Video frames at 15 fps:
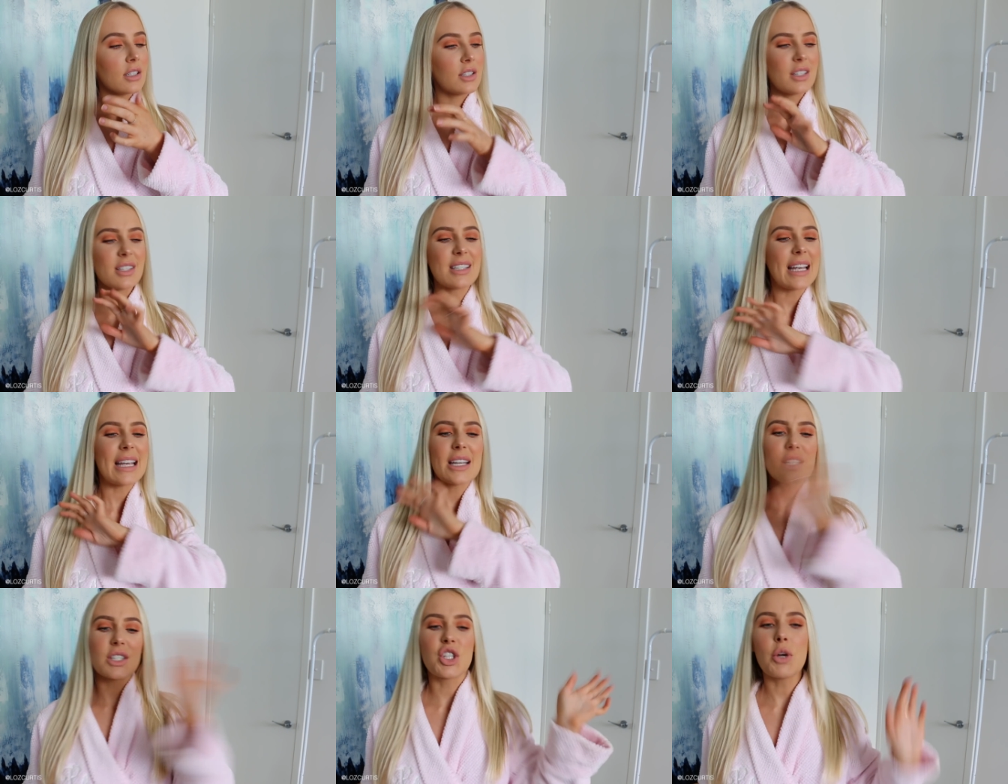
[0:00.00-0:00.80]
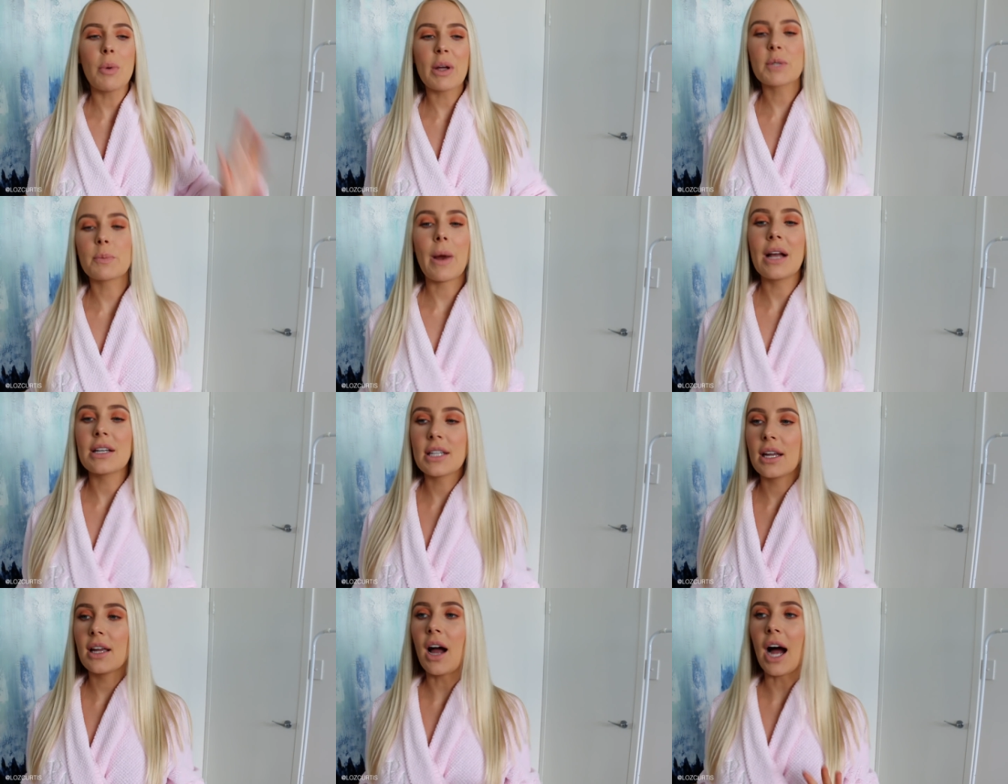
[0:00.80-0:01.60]
just too much
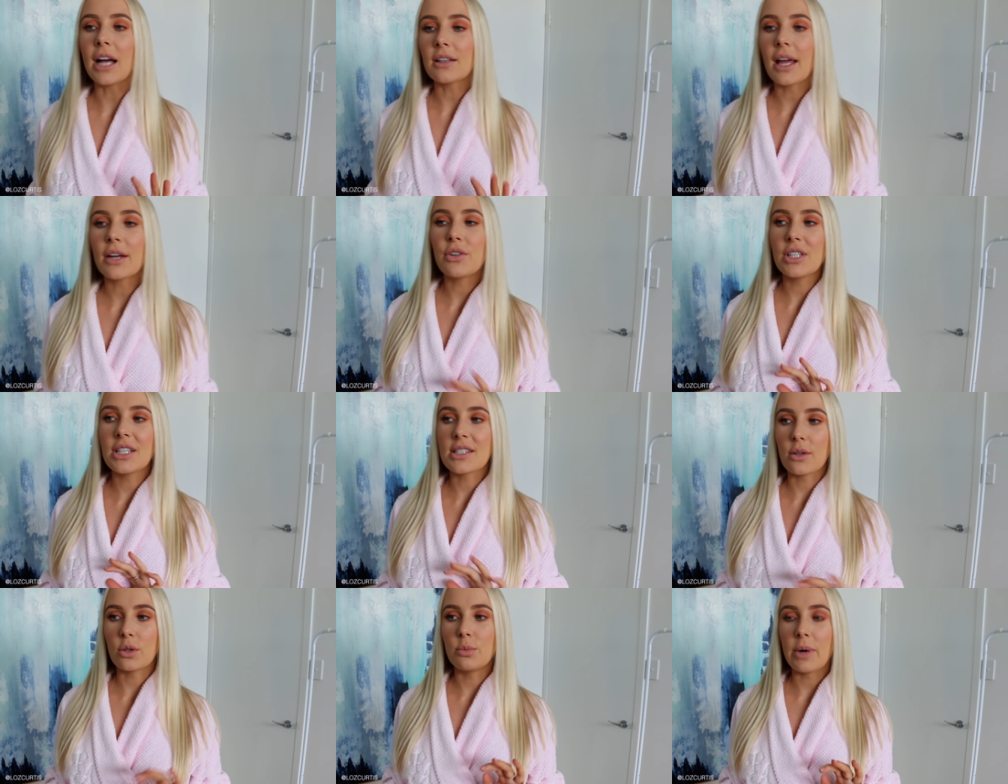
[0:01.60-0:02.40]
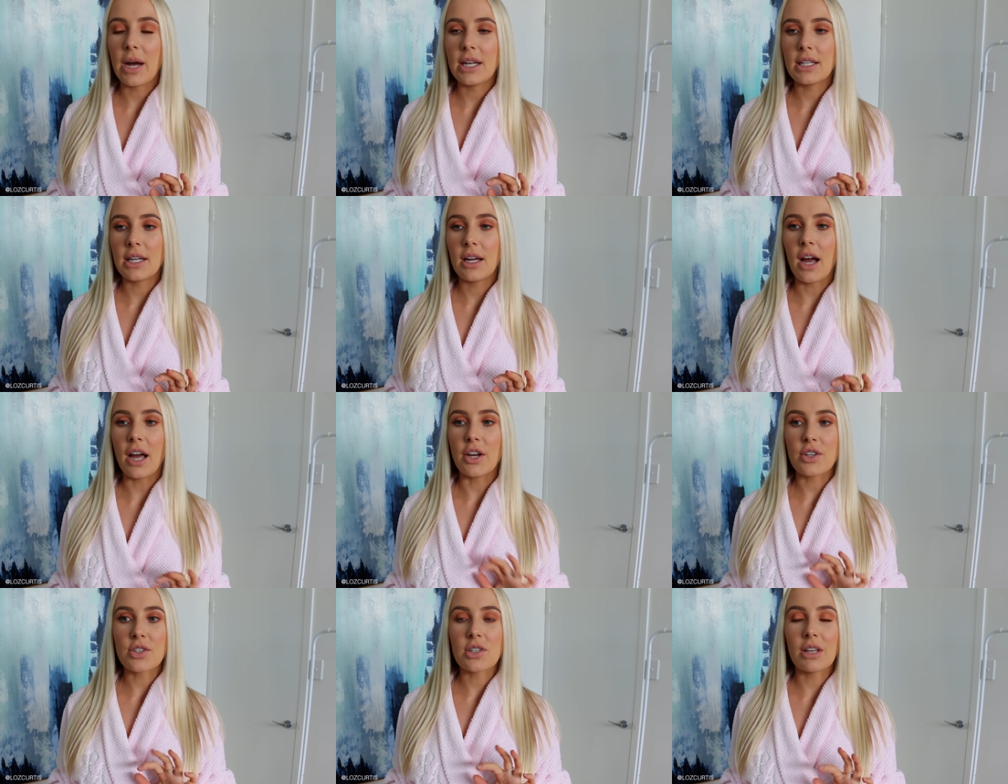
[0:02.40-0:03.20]
branding. I like really subtle branding.
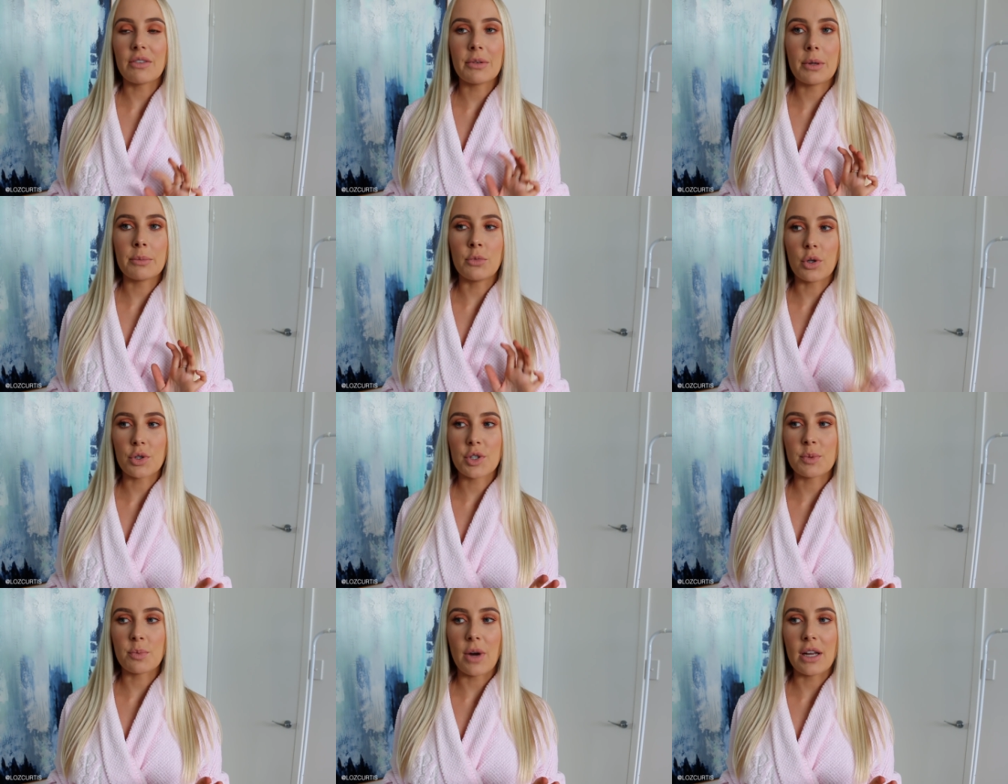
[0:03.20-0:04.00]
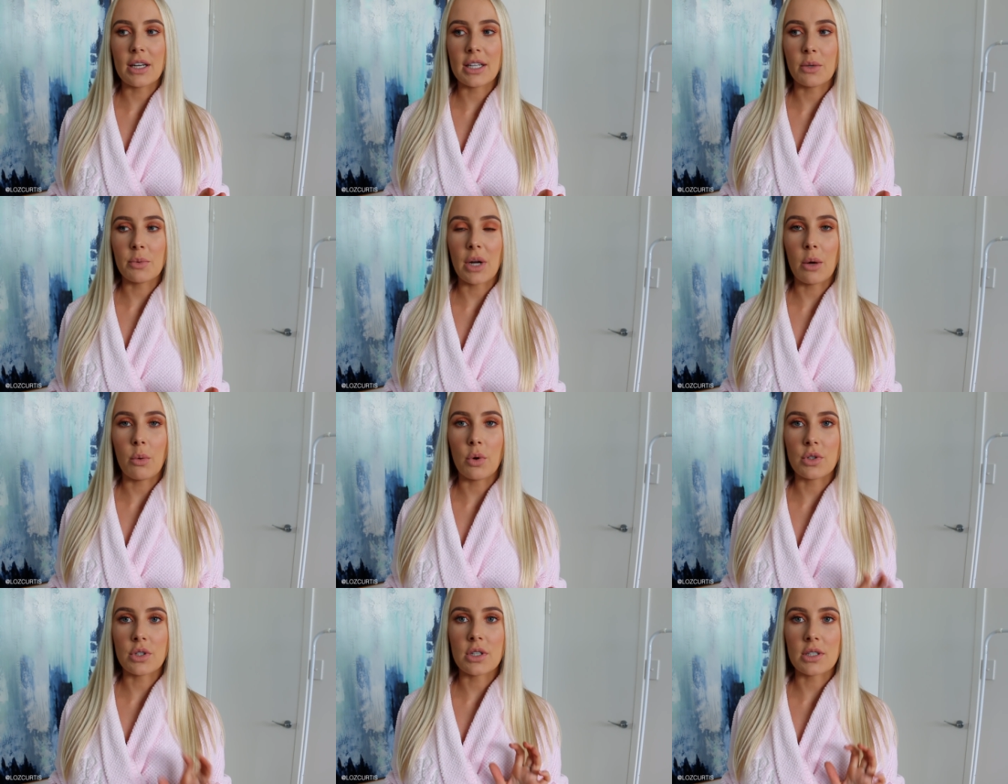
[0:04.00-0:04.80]
I used to love obnoxious branding when I
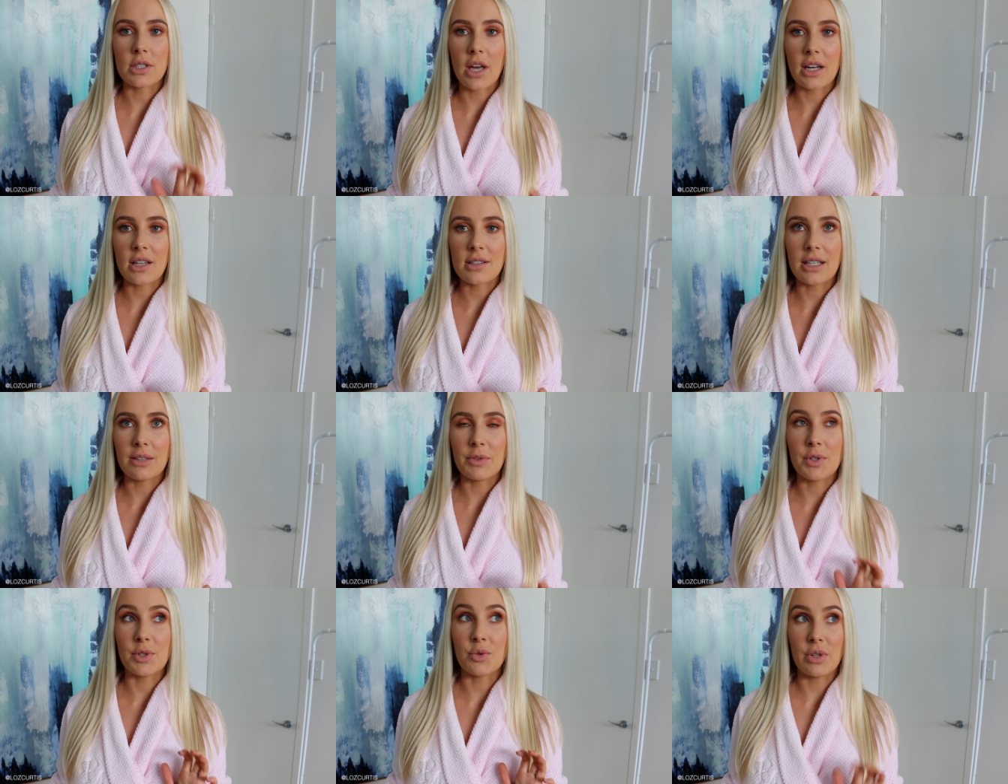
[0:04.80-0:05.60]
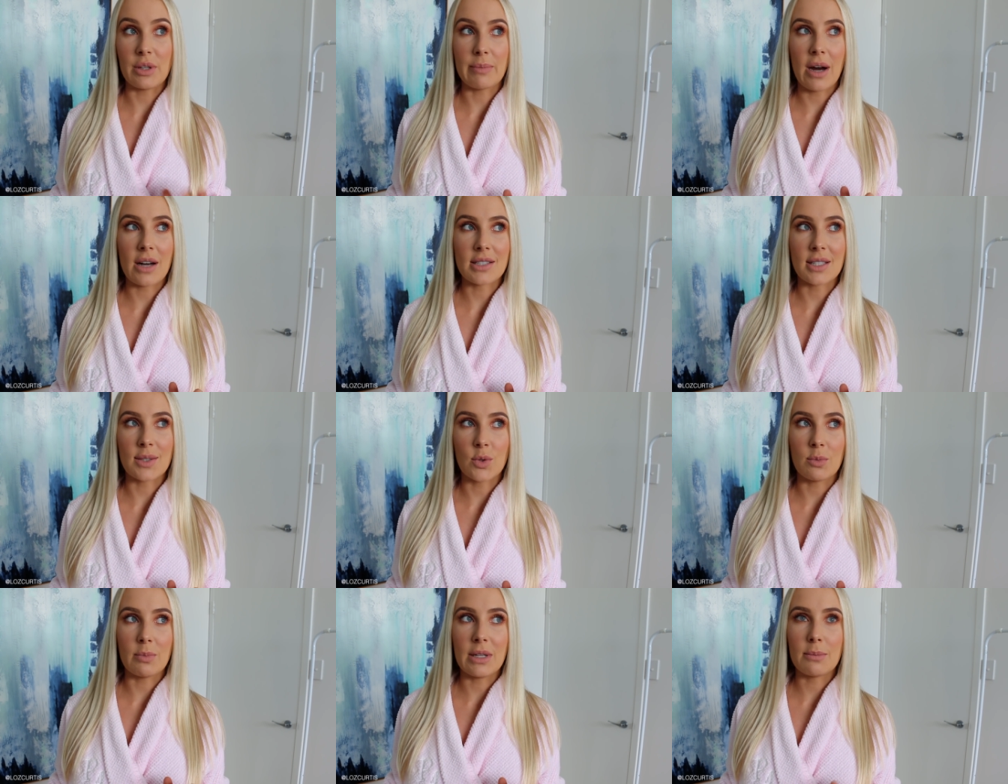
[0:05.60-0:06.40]
wore designer stuff, which is really
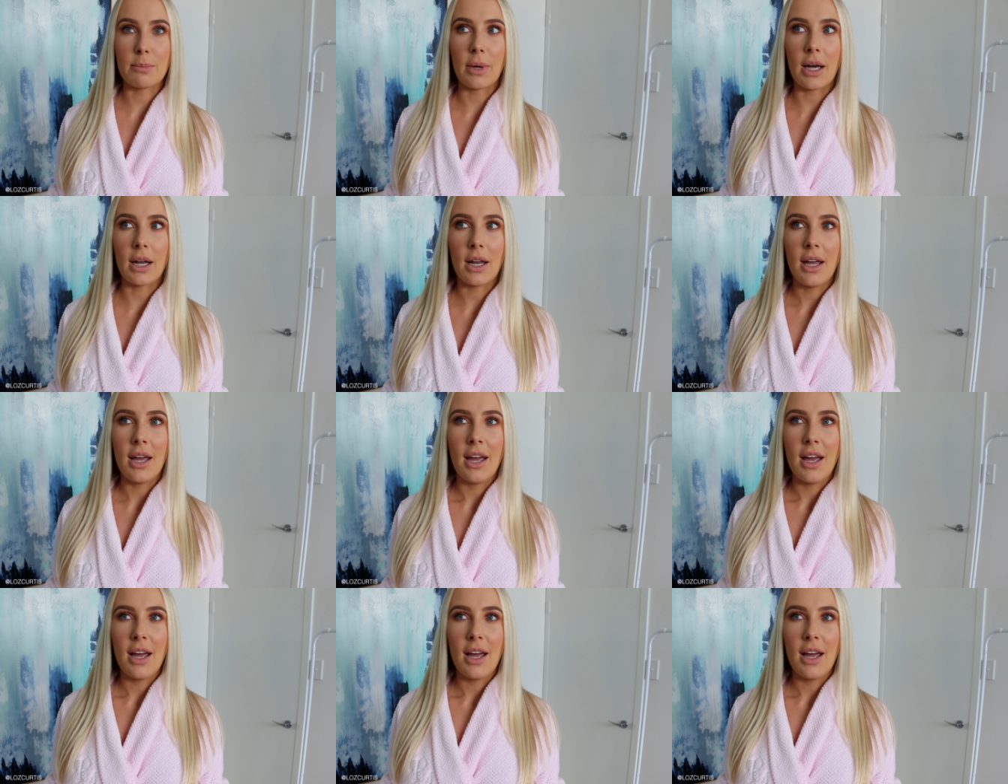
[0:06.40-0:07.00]
embarrassing to admit, but